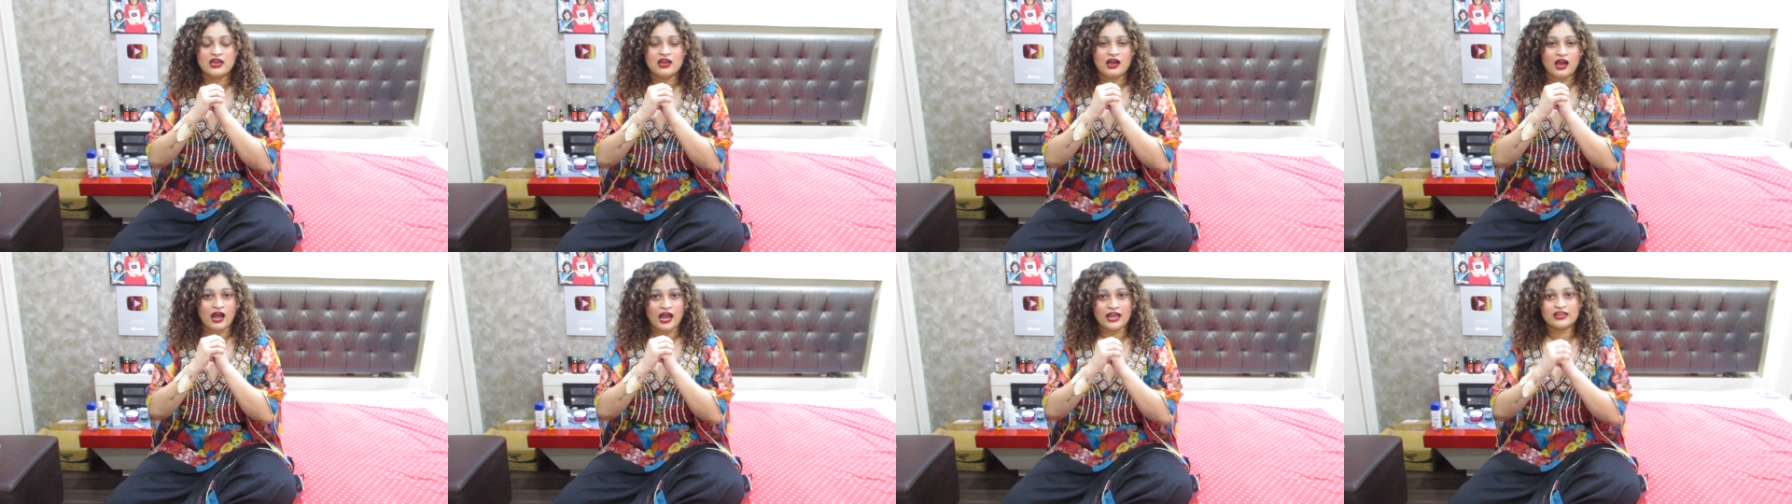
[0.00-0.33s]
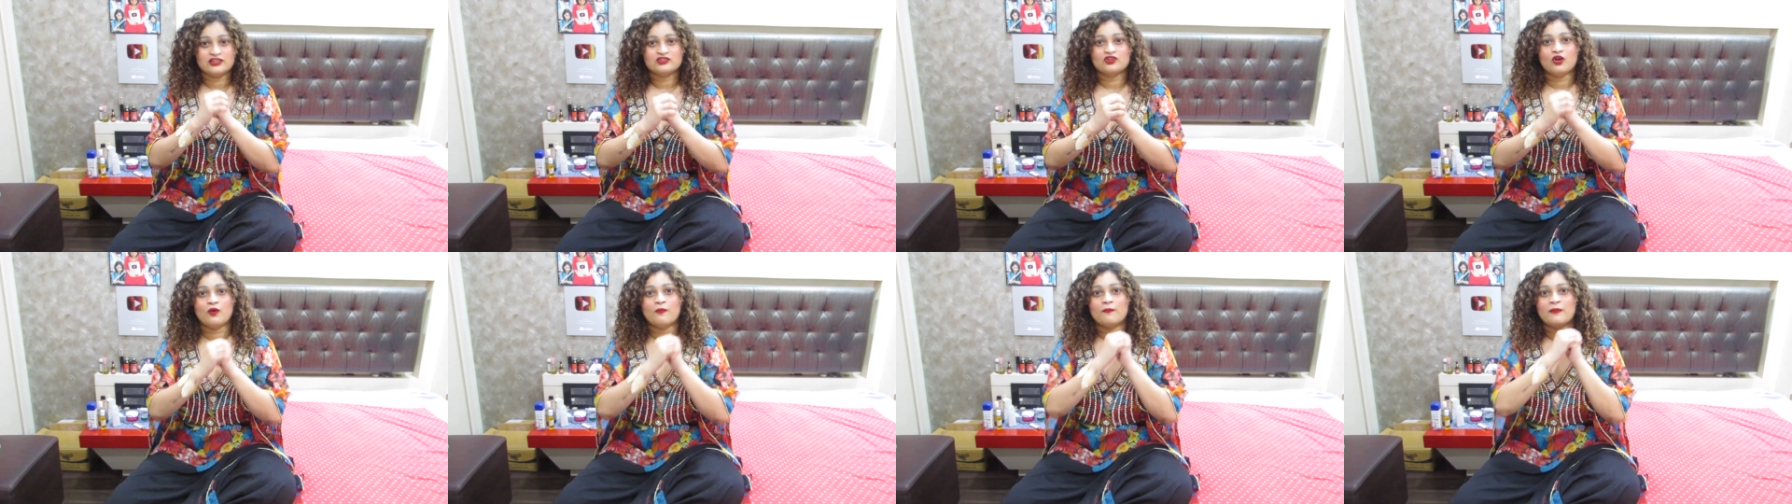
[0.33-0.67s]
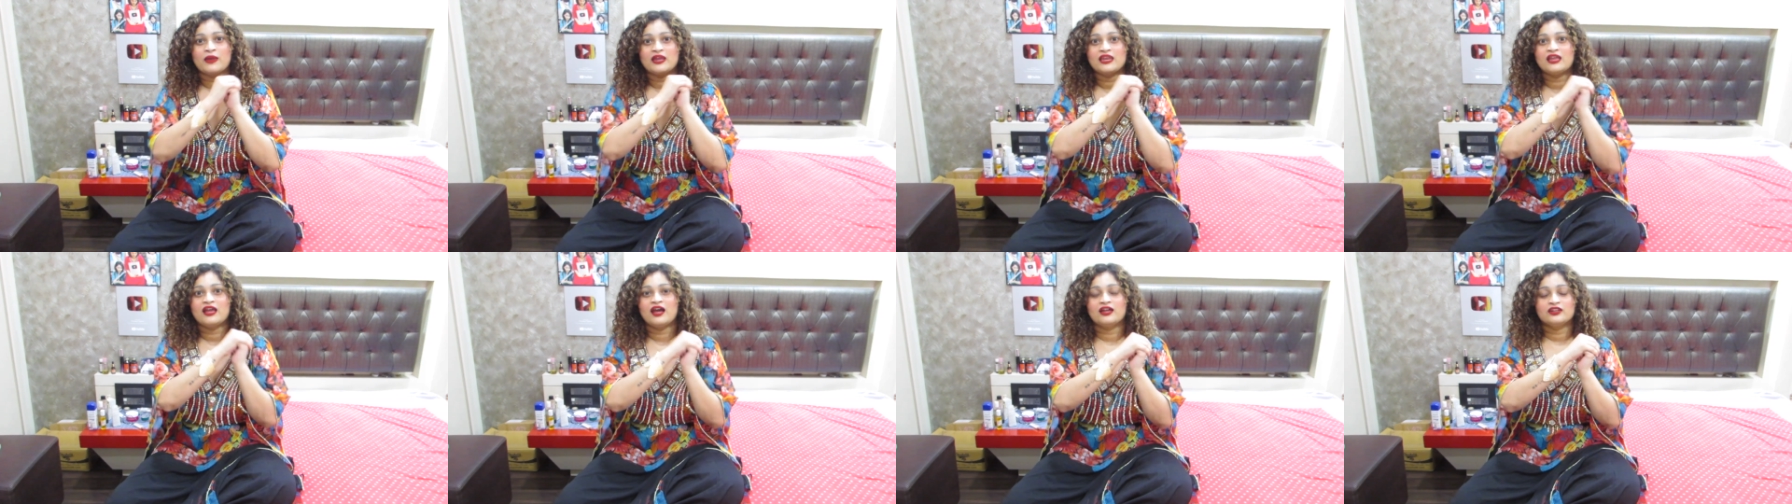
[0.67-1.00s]
I saw
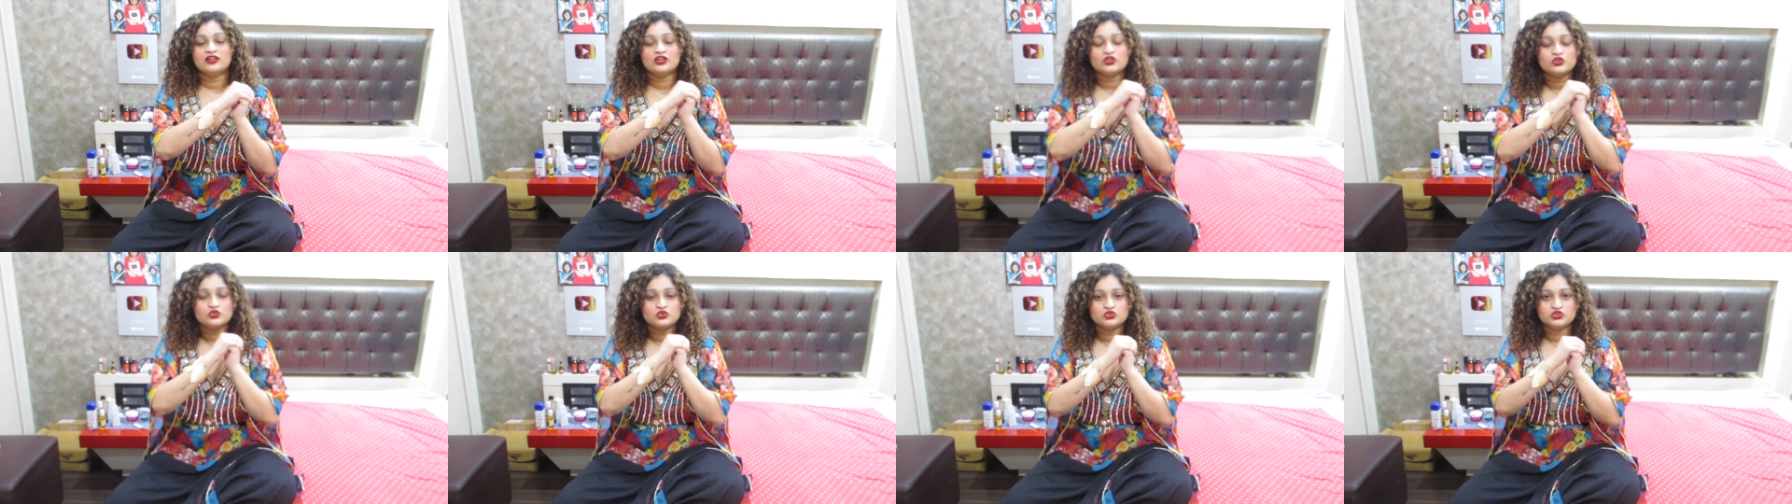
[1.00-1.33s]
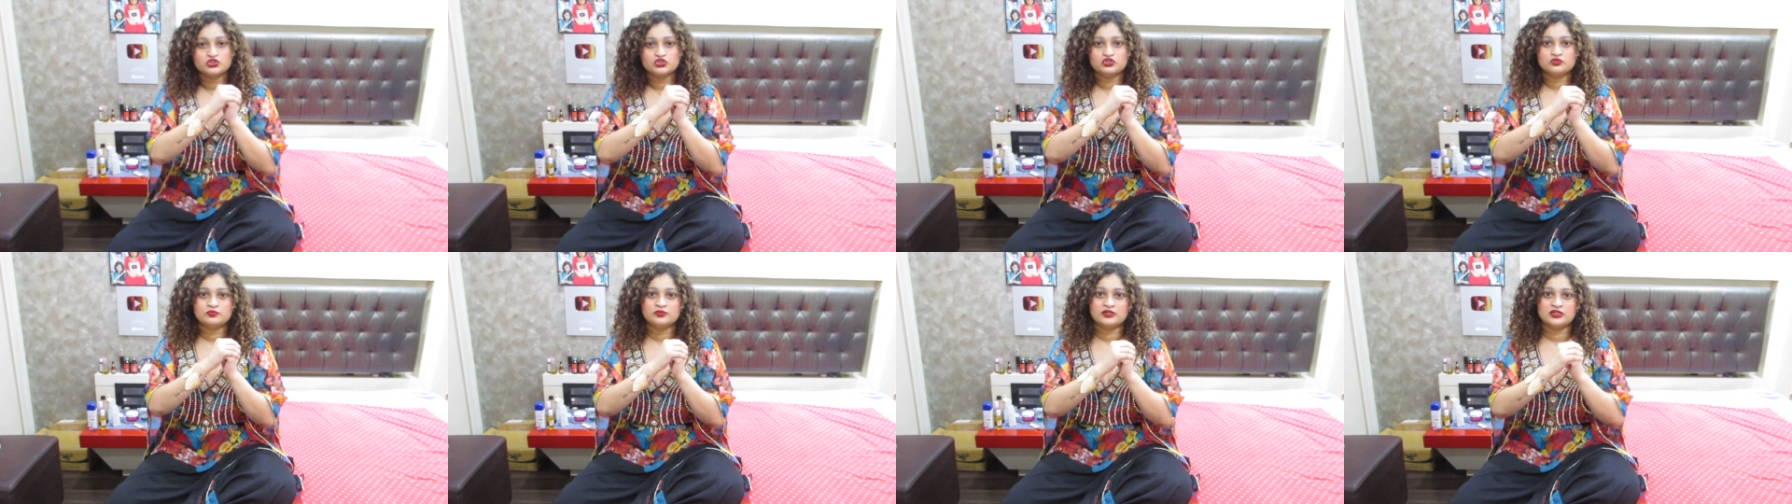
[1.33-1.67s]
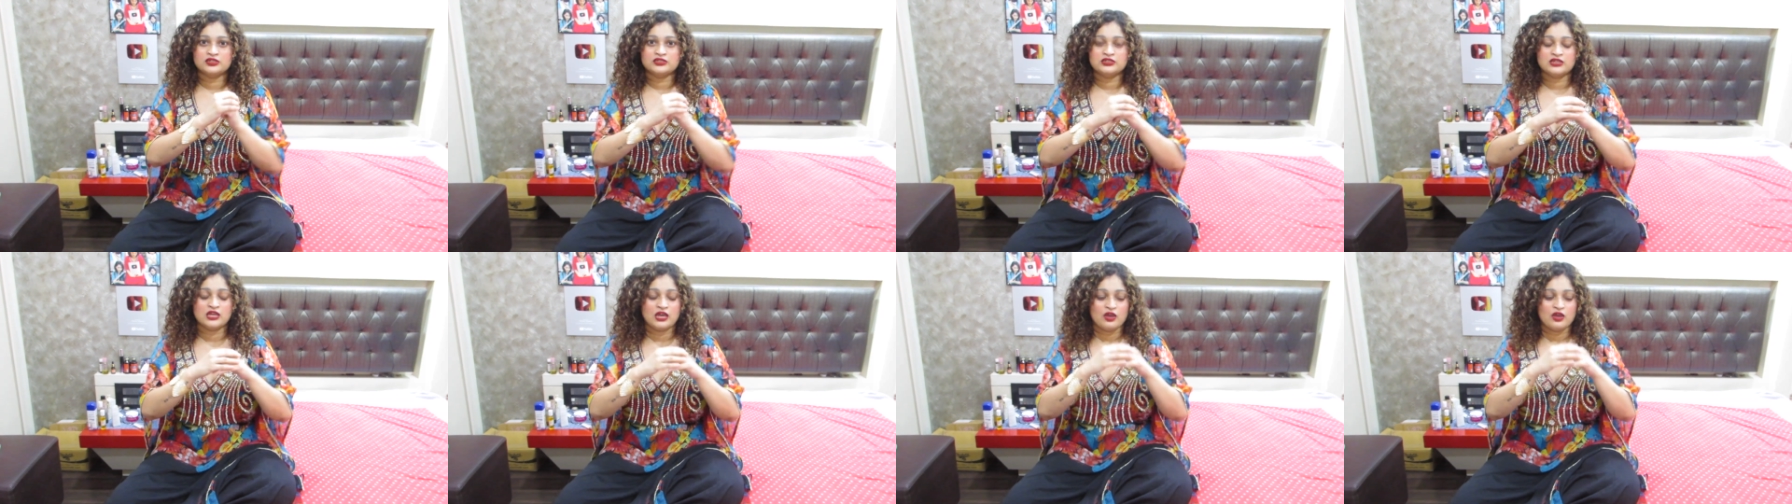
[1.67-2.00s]
many other
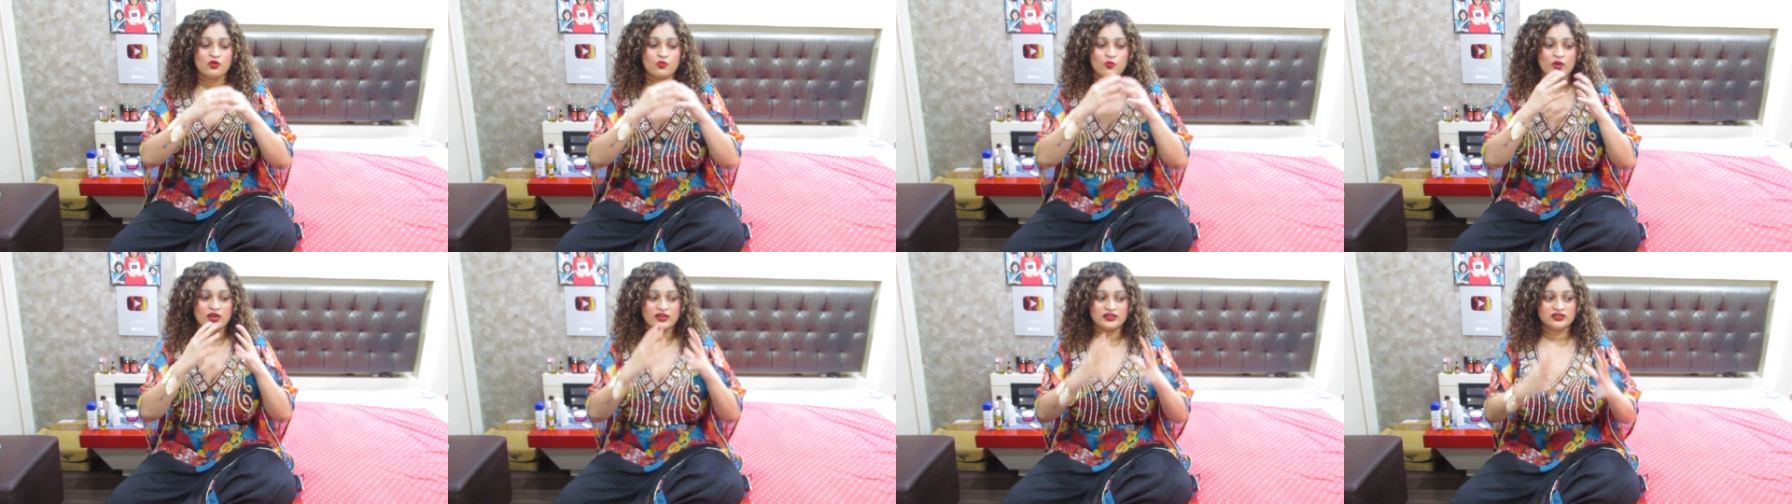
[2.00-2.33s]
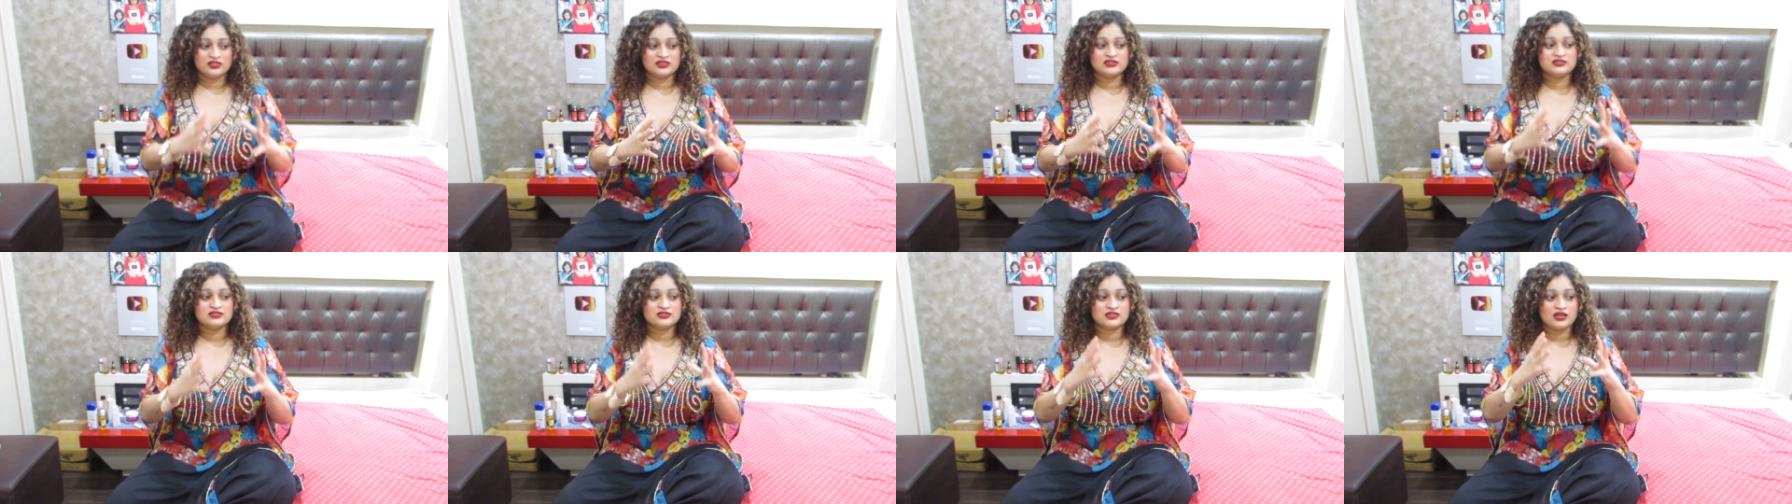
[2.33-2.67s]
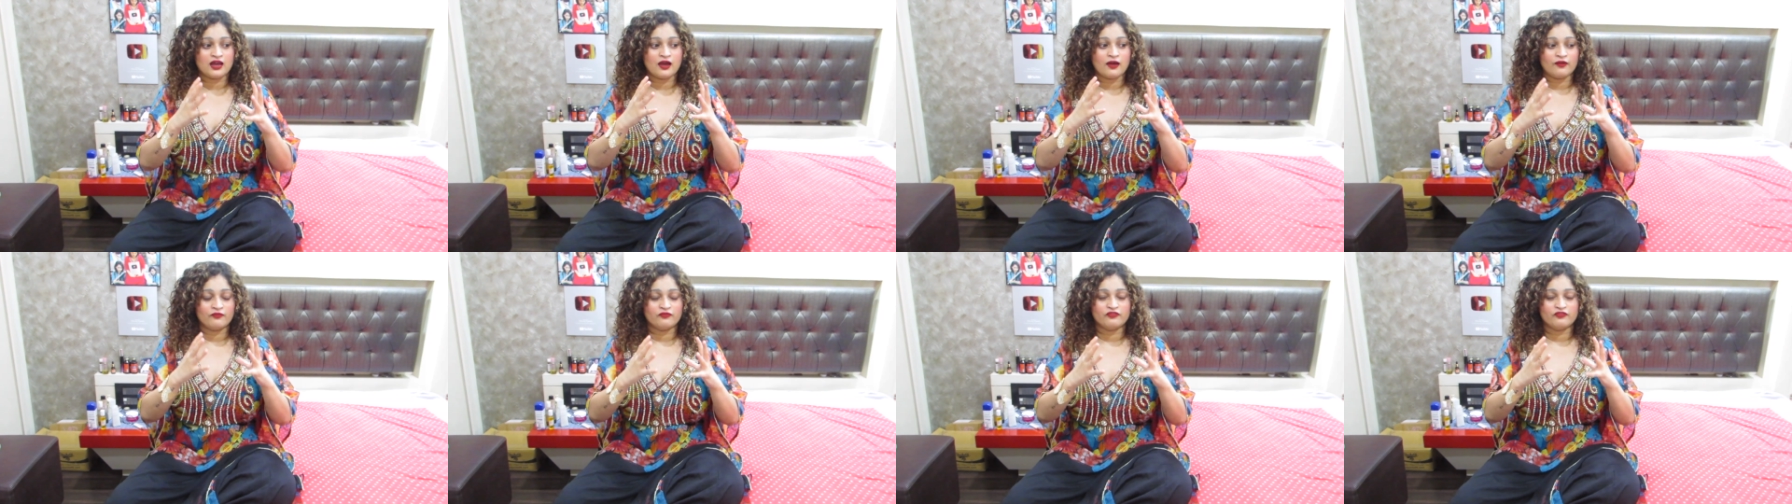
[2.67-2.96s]
YouTubers when this uh,